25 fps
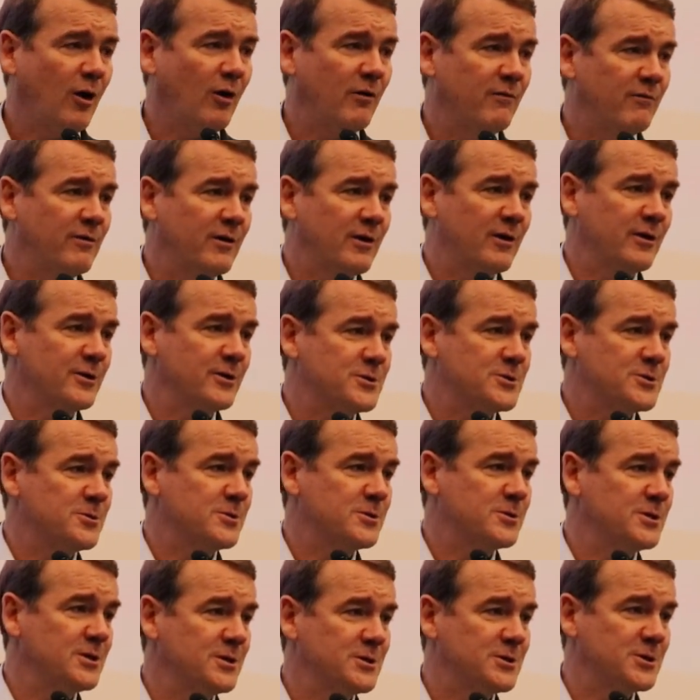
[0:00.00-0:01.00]
are very
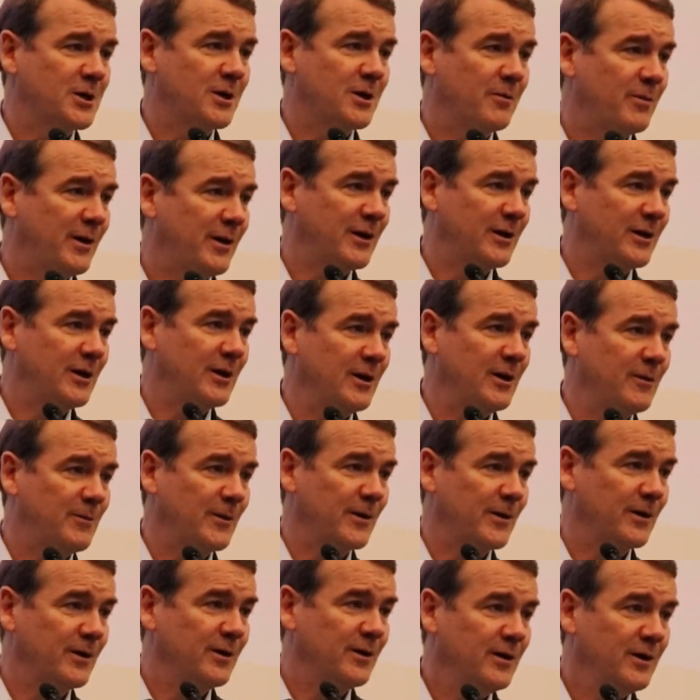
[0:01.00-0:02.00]
strategic about
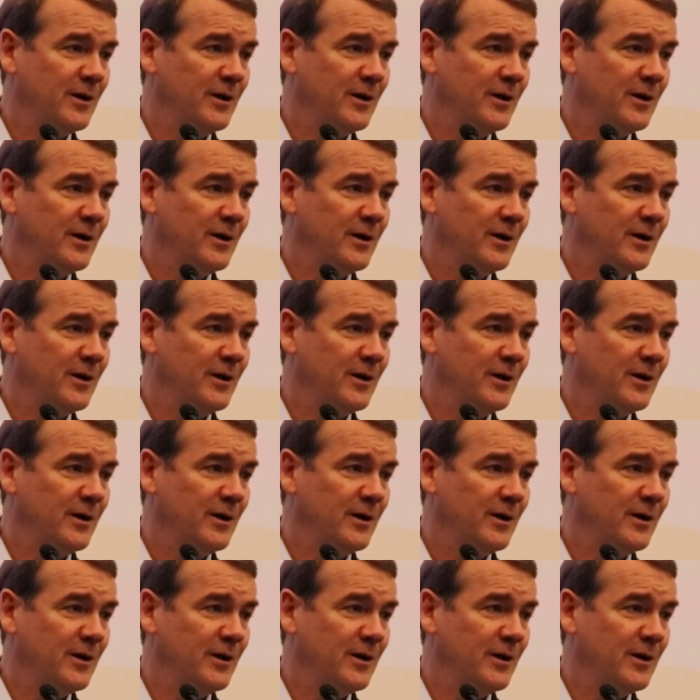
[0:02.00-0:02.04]
keeping